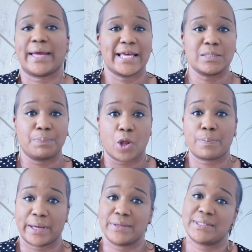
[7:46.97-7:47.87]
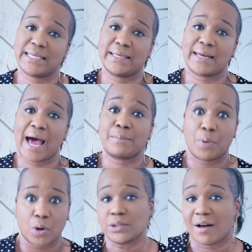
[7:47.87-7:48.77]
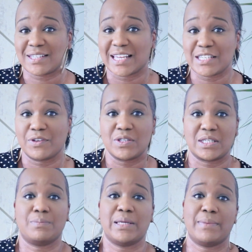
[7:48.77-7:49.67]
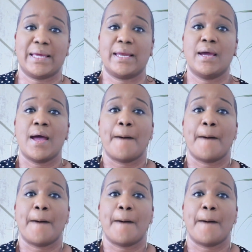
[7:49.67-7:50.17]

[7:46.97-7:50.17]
guest blog posting and podcast interviews simply mean